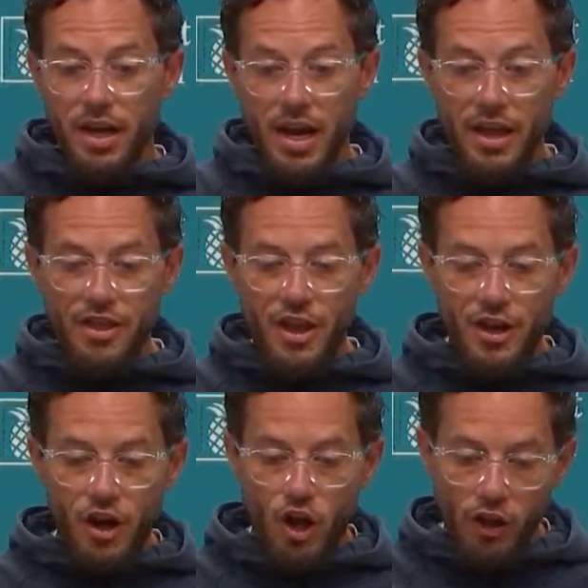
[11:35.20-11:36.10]
And
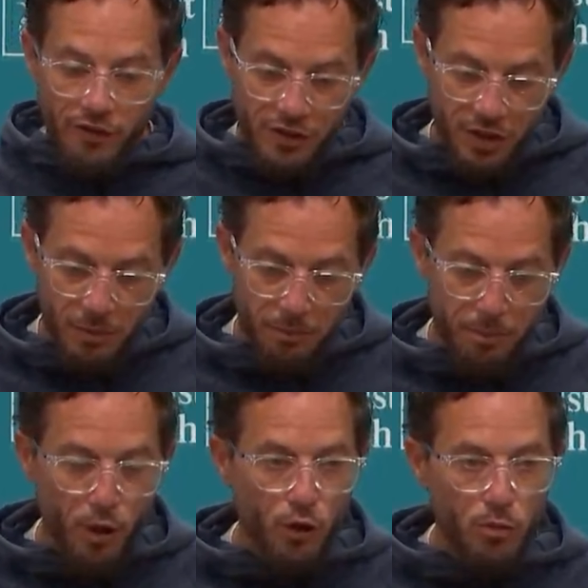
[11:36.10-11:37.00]
then all of a sudden,
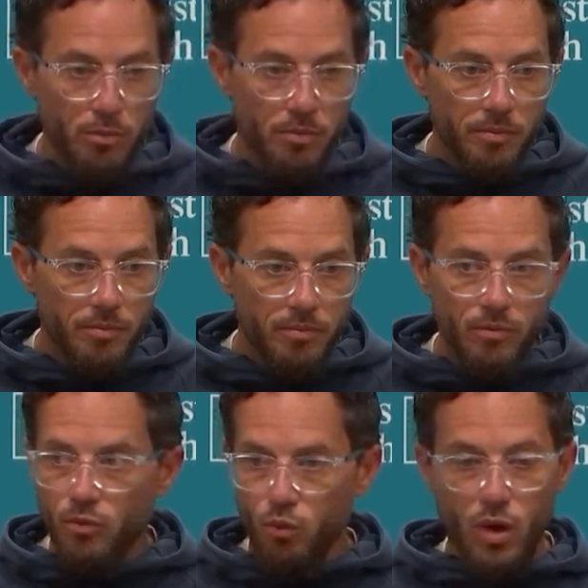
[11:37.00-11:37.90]
boom,
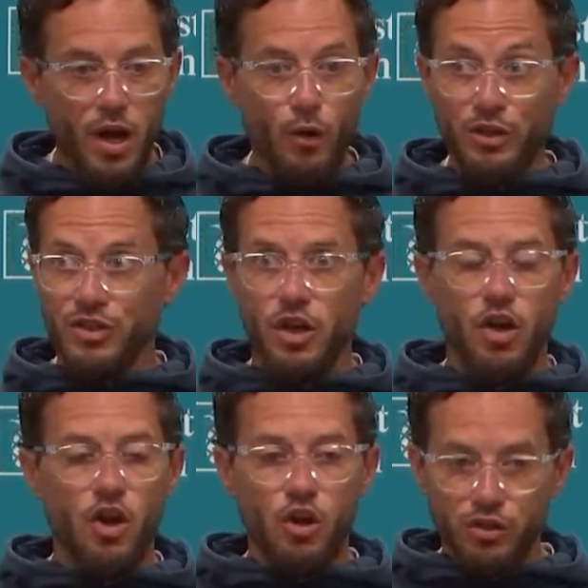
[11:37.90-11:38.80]
wow, it's
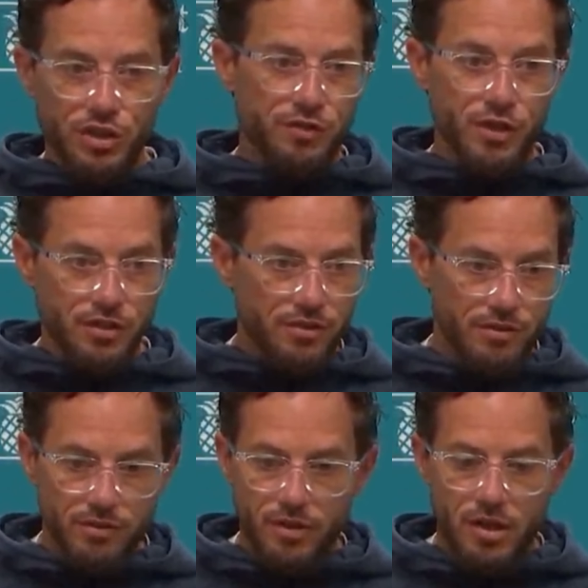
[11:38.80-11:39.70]
all different.
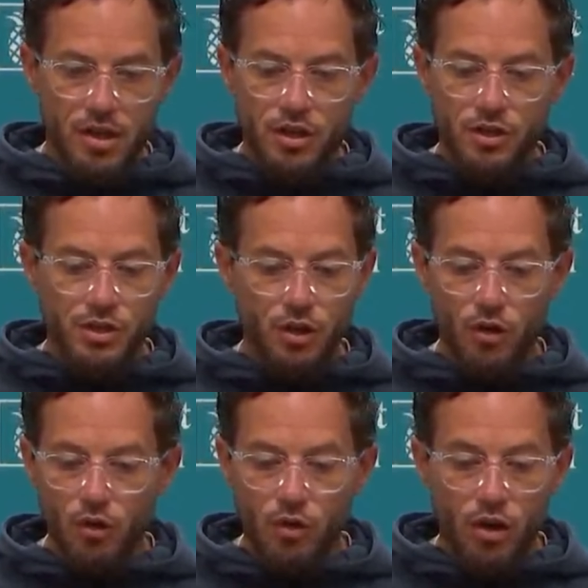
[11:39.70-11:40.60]

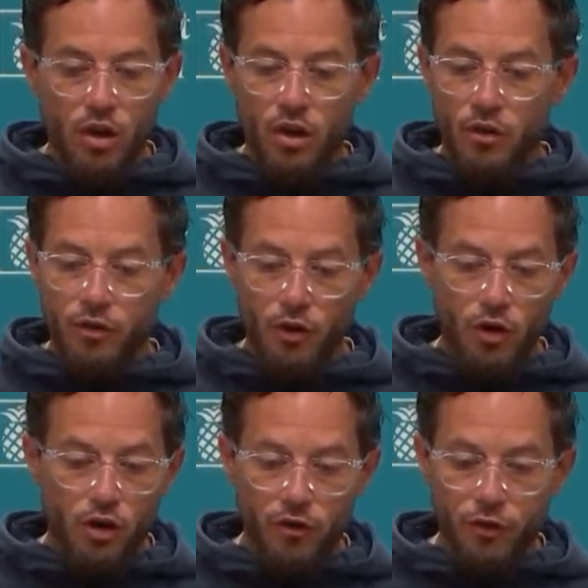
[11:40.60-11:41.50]
So
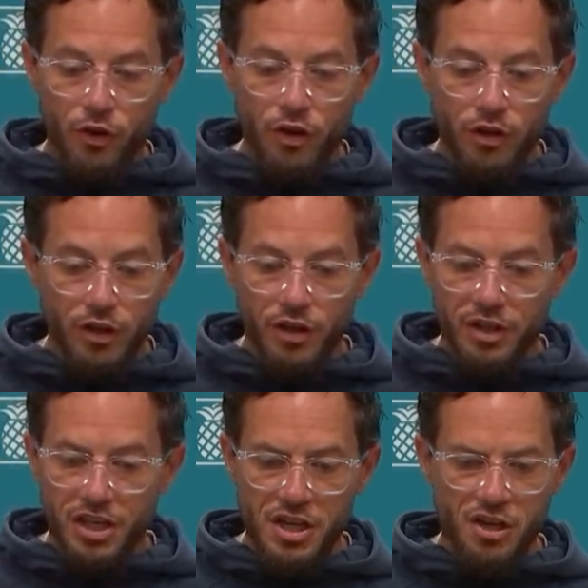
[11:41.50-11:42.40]
for for
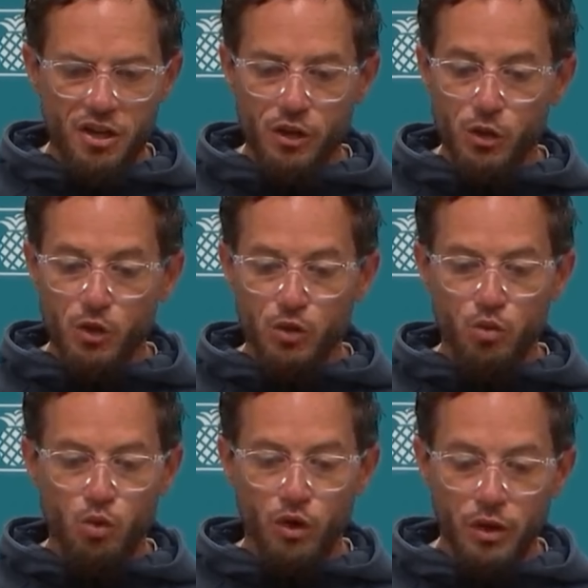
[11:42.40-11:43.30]
Kion, who's
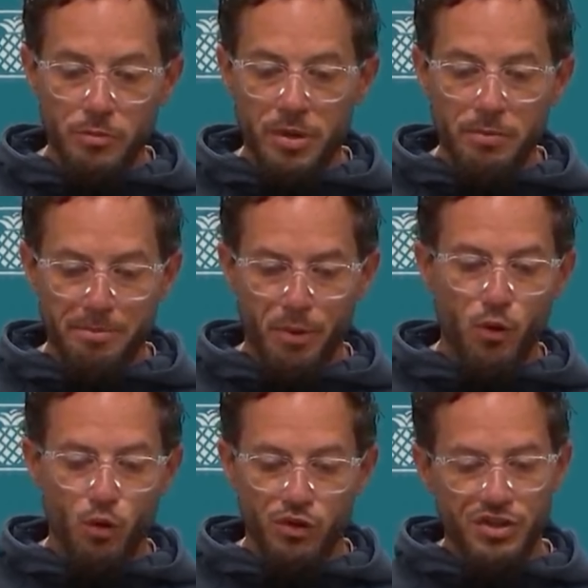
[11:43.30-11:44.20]
really been
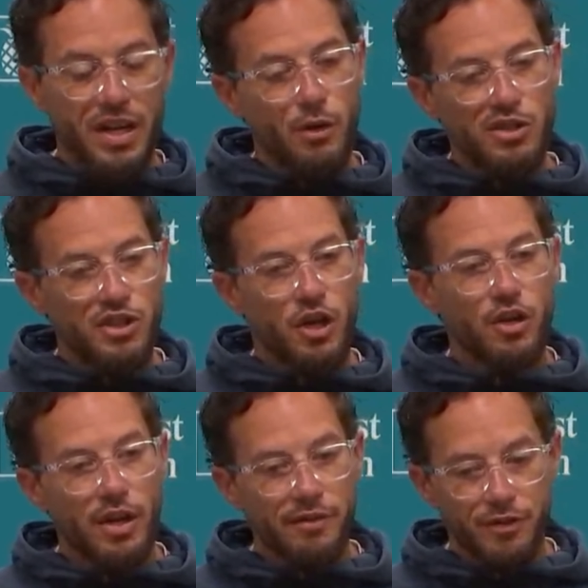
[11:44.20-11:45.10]
bold in how he's gone
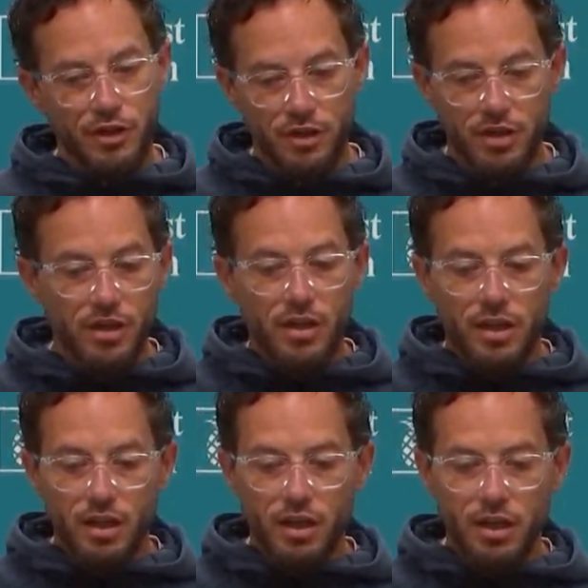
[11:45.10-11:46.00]
after
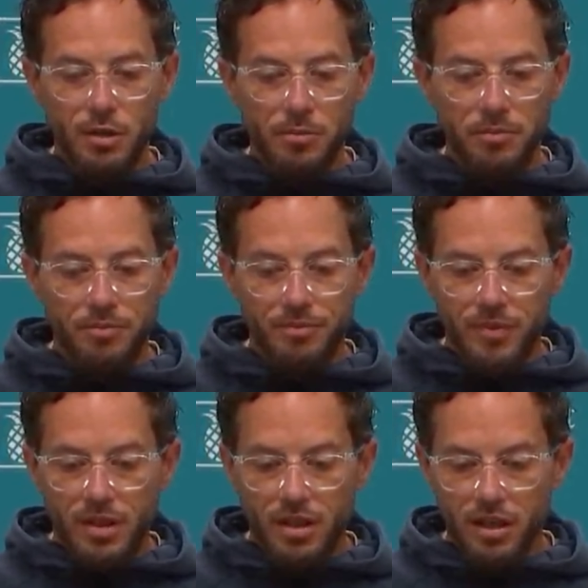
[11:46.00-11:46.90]
um,
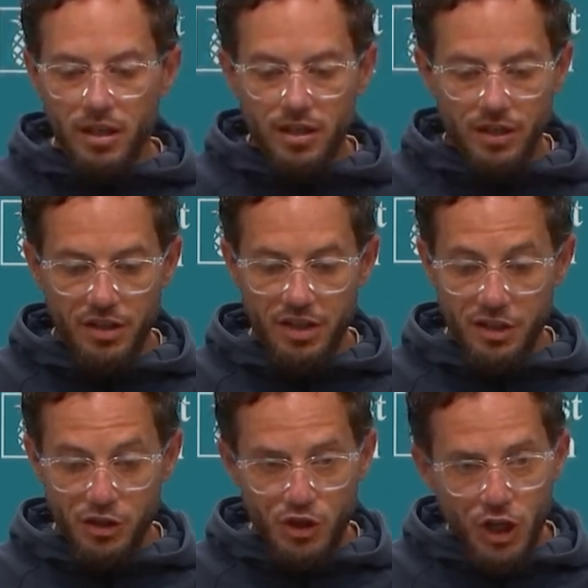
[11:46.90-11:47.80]
uh,
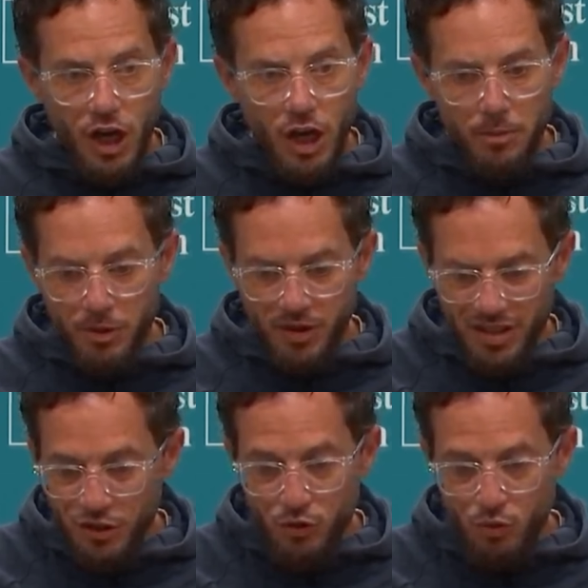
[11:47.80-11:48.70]
his job, and
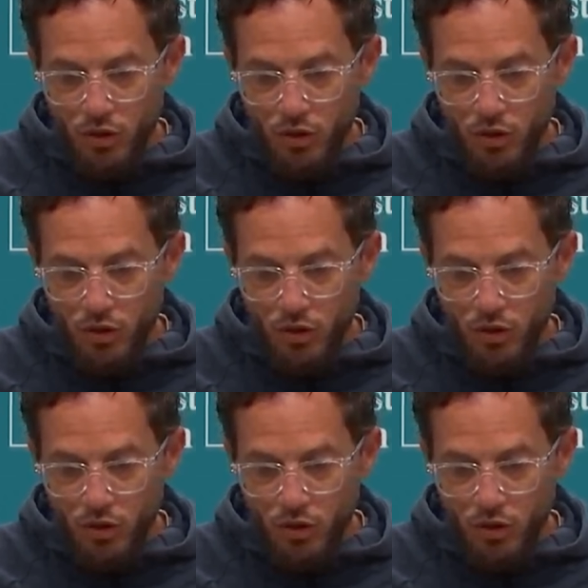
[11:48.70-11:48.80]
he's